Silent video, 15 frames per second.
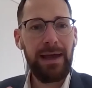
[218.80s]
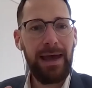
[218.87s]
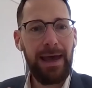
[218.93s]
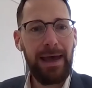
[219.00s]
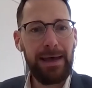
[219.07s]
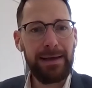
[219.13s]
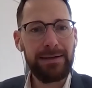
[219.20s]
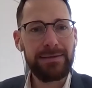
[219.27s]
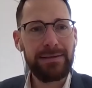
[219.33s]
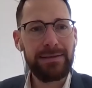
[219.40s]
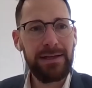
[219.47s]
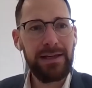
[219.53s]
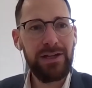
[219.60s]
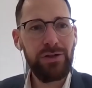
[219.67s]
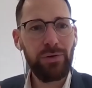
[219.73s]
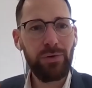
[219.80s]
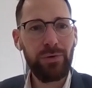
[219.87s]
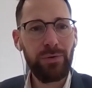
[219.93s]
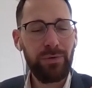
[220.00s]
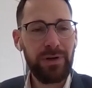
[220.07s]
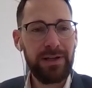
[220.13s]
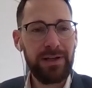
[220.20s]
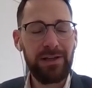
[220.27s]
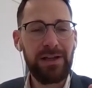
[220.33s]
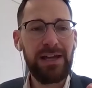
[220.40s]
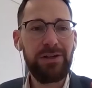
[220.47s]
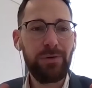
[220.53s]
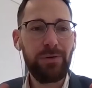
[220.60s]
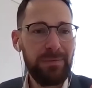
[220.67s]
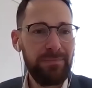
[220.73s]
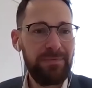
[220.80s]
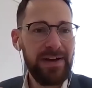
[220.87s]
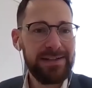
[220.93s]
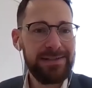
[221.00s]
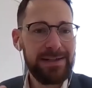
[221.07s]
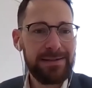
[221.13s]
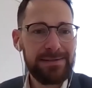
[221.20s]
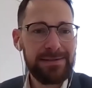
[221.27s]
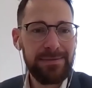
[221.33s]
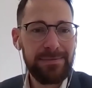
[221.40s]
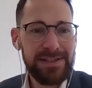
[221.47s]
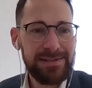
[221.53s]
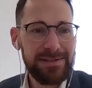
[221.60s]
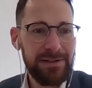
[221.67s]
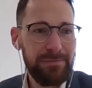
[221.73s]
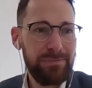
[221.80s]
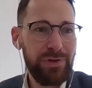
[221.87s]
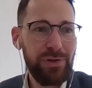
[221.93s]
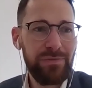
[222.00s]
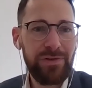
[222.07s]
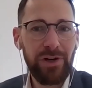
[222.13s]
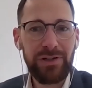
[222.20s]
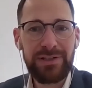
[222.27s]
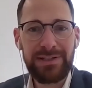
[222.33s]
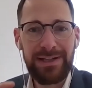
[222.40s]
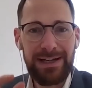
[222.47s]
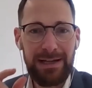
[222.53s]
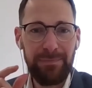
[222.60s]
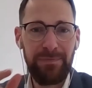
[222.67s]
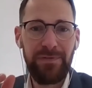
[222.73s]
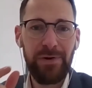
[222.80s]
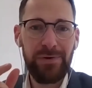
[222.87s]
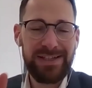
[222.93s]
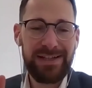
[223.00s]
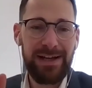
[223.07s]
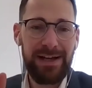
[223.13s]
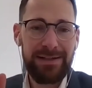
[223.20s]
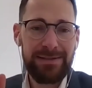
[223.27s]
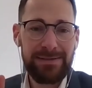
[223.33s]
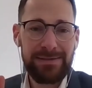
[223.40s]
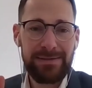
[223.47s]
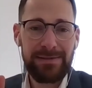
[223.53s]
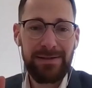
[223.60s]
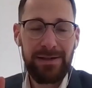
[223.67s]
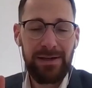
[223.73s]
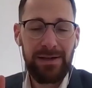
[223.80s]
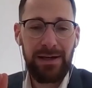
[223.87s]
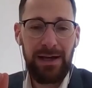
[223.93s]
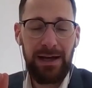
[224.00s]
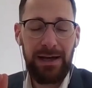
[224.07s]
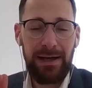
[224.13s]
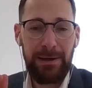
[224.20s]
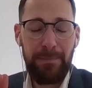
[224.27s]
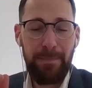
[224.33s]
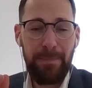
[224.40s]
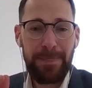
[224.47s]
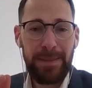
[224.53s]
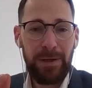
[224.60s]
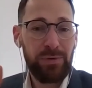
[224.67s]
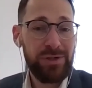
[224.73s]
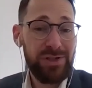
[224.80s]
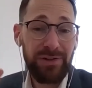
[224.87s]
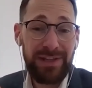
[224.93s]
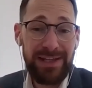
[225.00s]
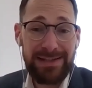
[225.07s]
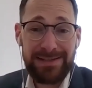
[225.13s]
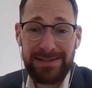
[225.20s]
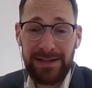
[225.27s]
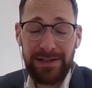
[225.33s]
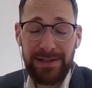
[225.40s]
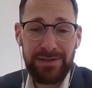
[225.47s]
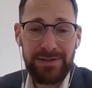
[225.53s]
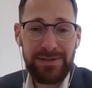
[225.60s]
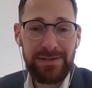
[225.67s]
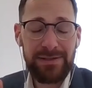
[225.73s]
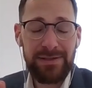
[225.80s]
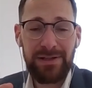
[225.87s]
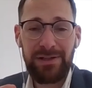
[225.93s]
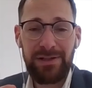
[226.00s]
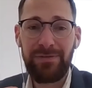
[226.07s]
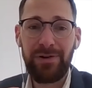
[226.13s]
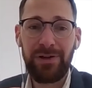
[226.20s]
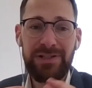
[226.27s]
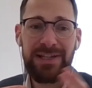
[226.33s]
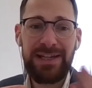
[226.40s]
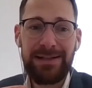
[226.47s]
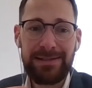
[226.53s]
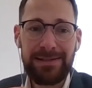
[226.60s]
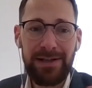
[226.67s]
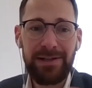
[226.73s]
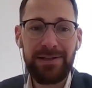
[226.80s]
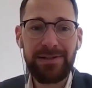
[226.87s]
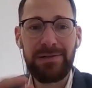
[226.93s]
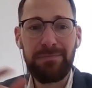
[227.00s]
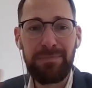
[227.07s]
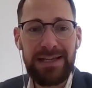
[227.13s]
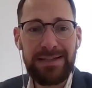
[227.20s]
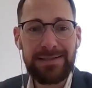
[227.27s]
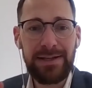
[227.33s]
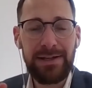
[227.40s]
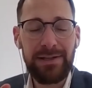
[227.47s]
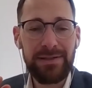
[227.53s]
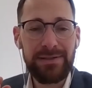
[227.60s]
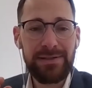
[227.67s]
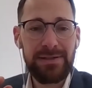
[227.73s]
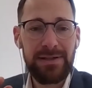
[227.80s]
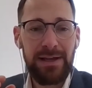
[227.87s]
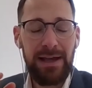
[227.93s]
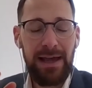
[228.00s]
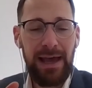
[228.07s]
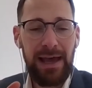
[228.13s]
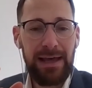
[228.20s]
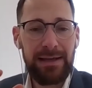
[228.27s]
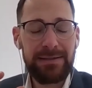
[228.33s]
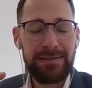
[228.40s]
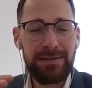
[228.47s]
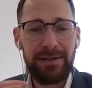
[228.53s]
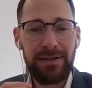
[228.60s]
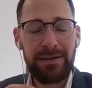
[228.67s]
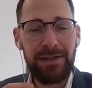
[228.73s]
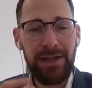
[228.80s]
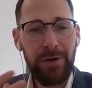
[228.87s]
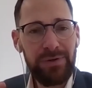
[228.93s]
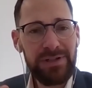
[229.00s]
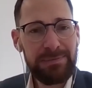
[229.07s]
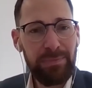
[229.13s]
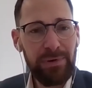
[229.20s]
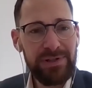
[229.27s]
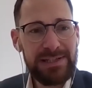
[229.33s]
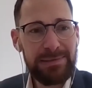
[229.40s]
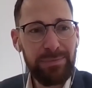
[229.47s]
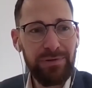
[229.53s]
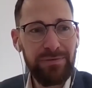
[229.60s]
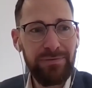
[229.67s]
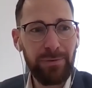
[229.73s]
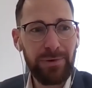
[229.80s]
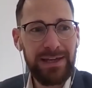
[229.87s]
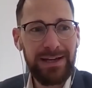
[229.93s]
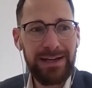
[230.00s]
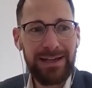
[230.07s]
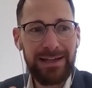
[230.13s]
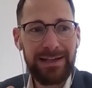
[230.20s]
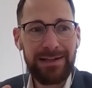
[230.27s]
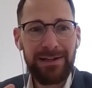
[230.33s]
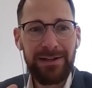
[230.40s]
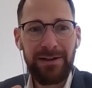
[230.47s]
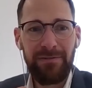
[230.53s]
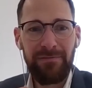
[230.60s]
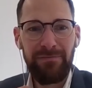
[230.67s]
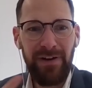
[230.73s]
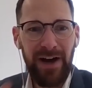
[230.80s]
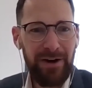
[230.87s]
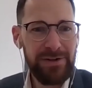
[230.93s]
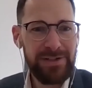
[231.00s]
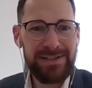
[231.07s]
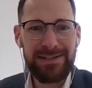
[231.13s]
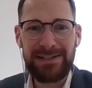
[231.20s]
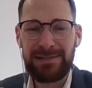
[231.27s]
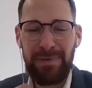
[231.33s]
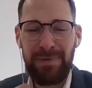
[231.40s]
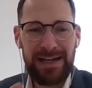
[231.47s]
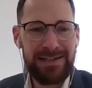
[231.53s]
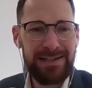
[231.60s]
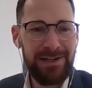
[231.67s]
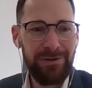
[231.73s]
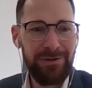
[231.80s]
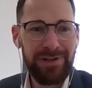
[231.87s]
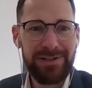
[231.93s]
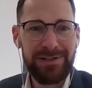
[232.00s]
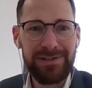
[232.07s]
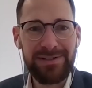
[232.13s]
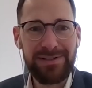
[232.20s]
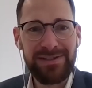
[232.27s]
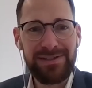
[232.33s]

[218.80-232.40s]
And in your lymphatic system, you've got lymphocytes, which are these cells. You've got T cells and B cells, and they're responsible for killing viruses, bacteria,